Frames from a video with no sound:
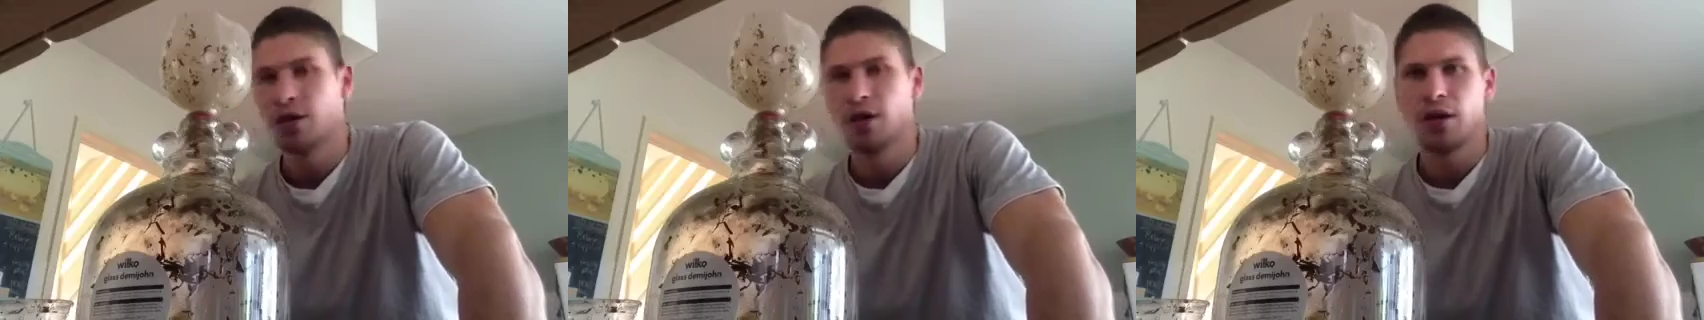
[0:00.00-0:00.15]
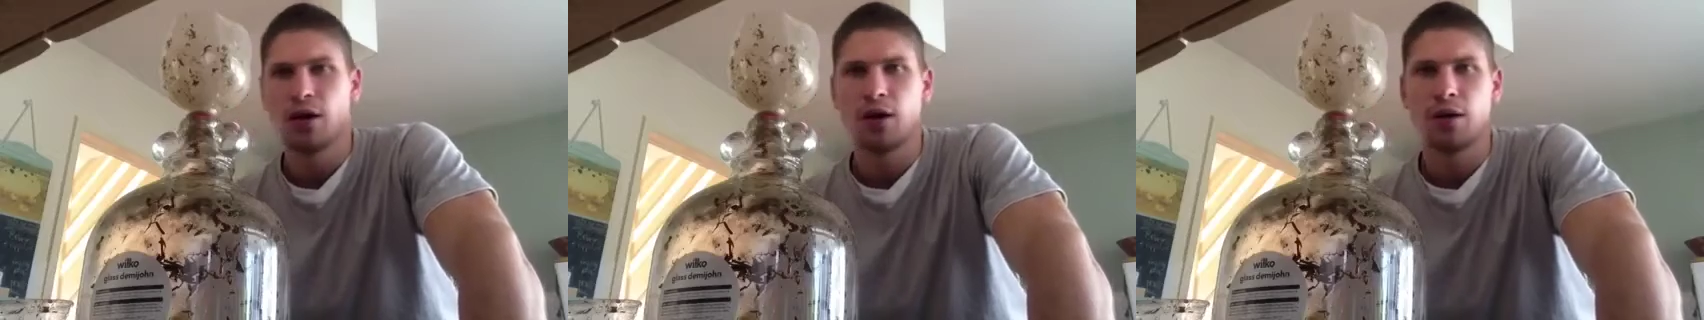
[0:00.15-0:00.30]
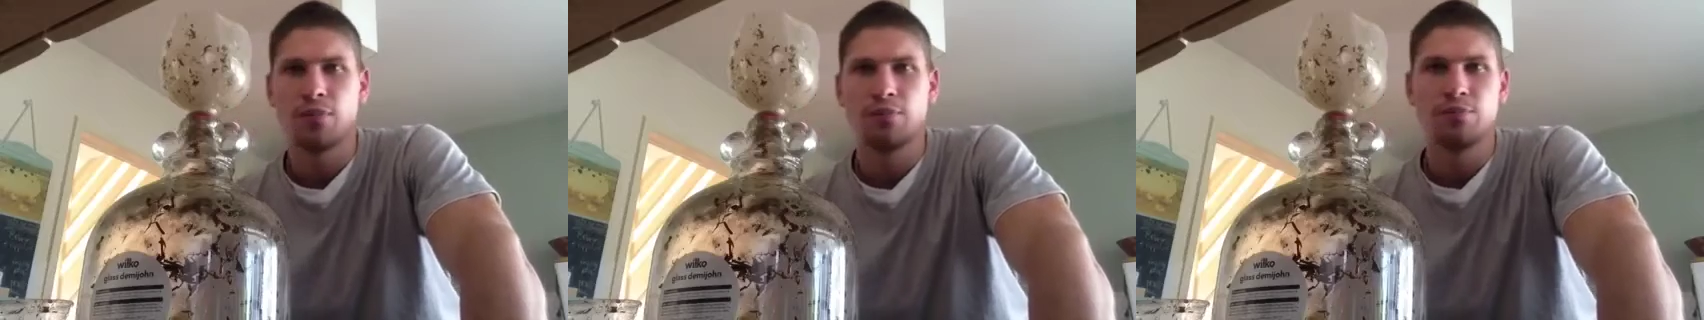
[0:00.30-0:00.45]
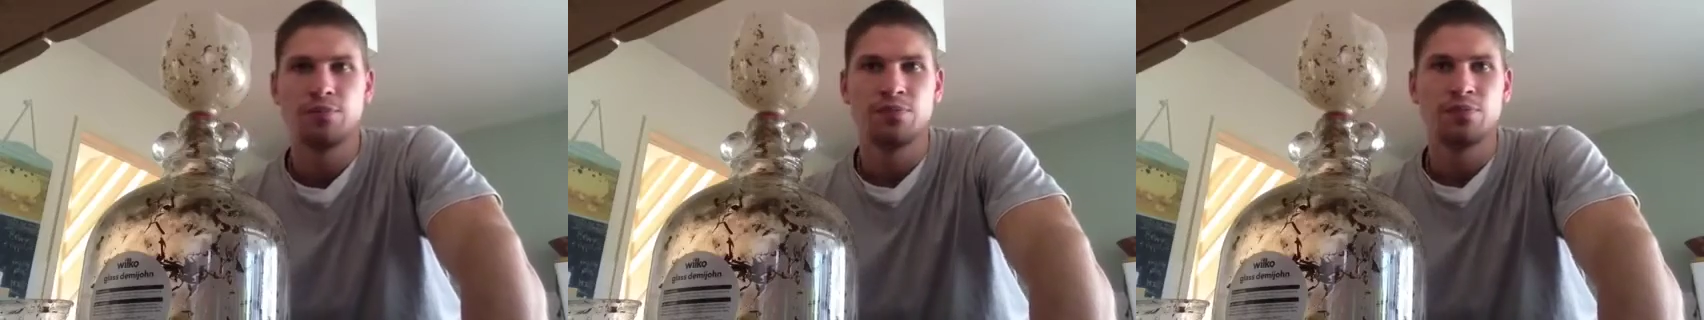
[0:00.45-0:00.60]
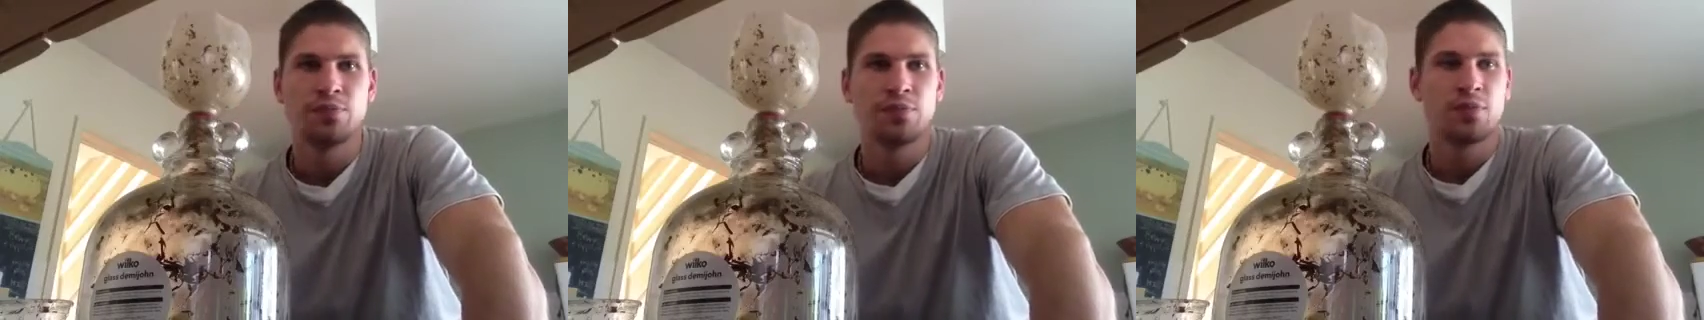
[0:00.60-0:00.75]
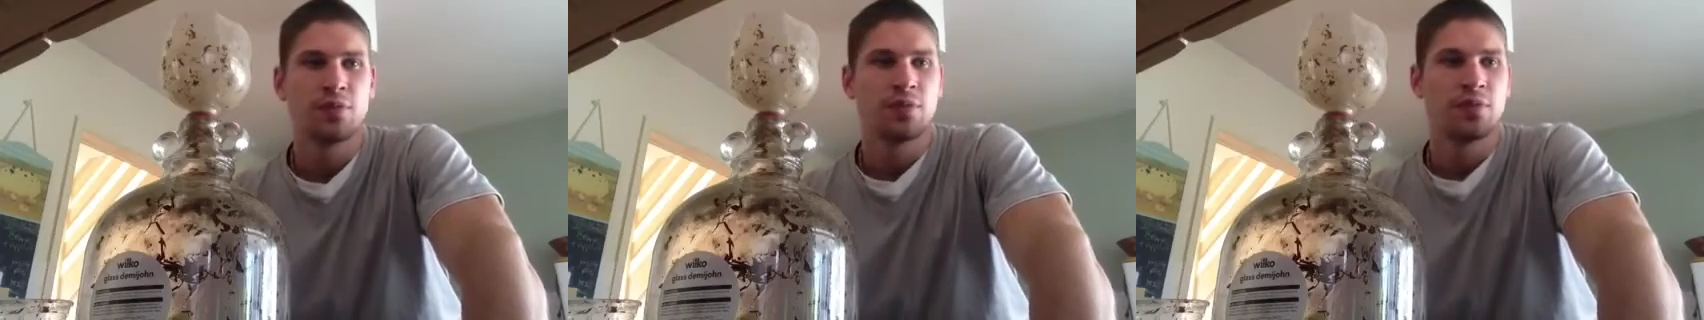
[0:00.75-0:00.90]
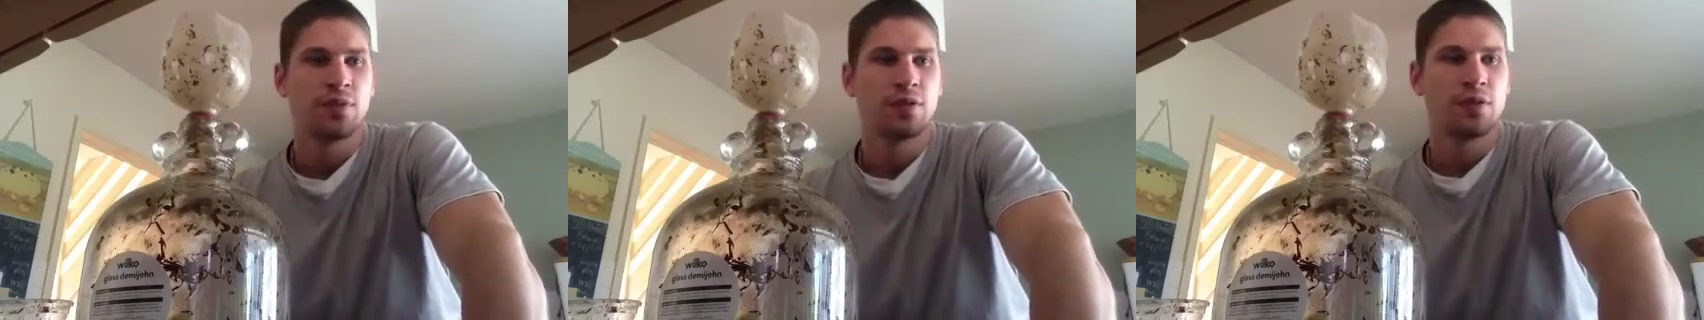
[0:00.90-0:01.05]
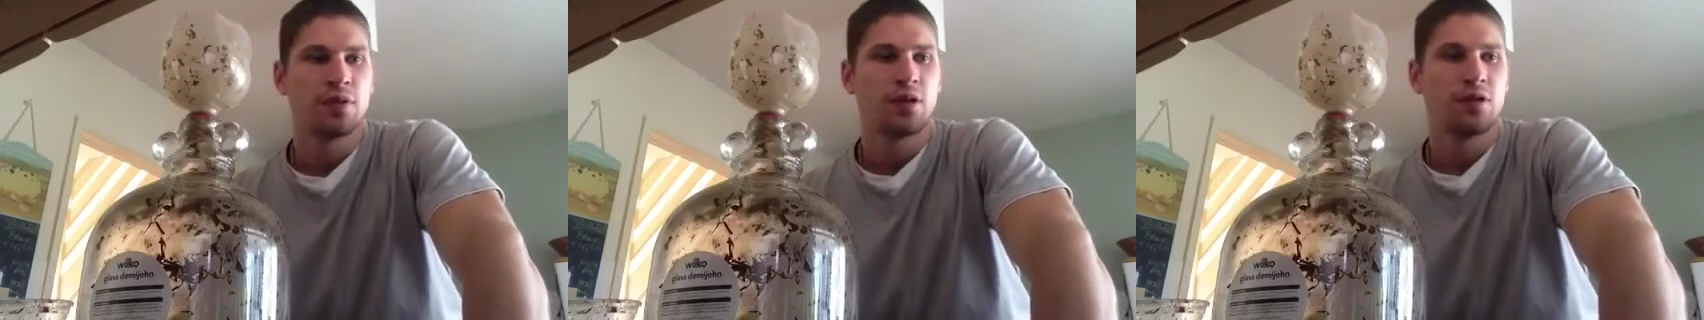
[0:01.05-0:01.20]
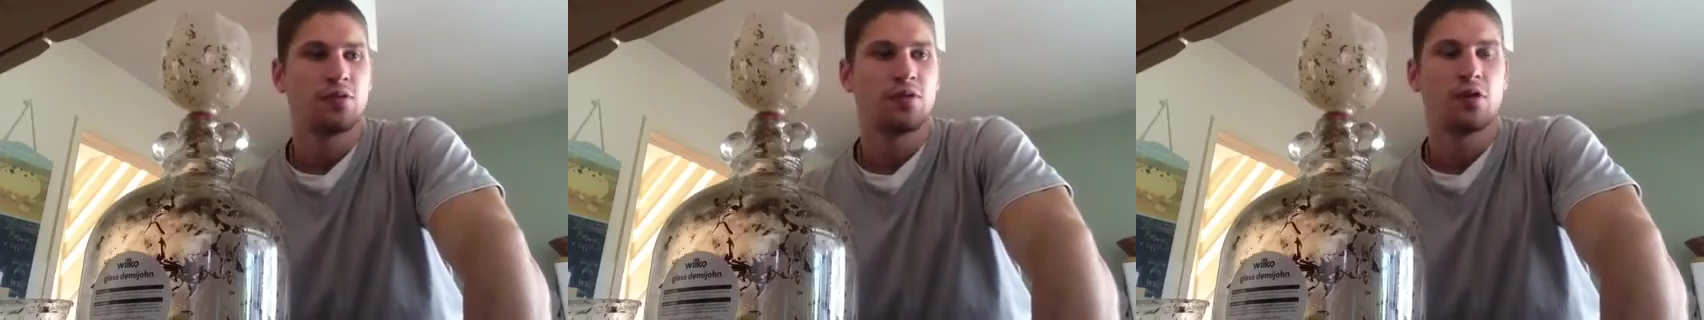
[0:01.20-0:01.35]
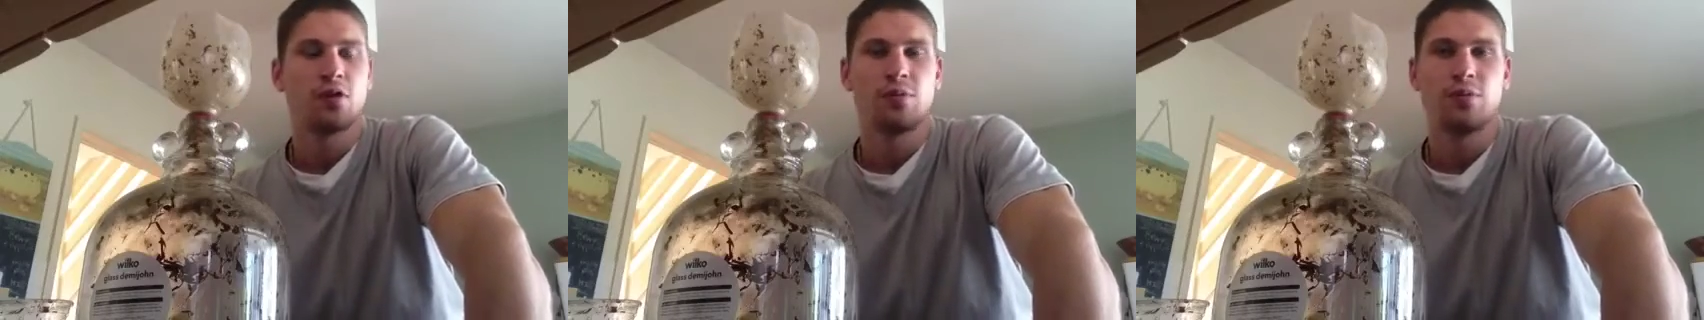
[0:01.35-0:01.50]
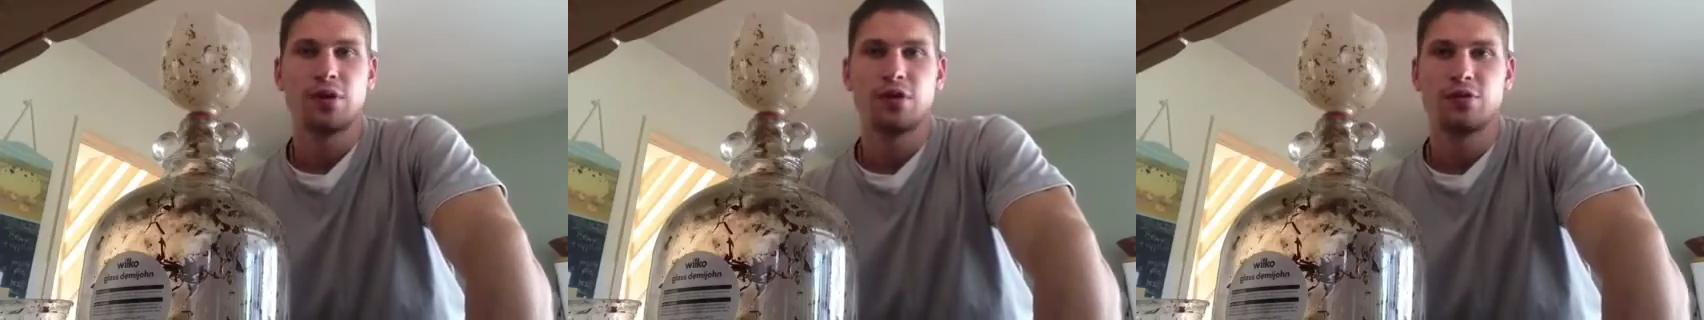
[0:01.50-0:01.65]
I've got a bit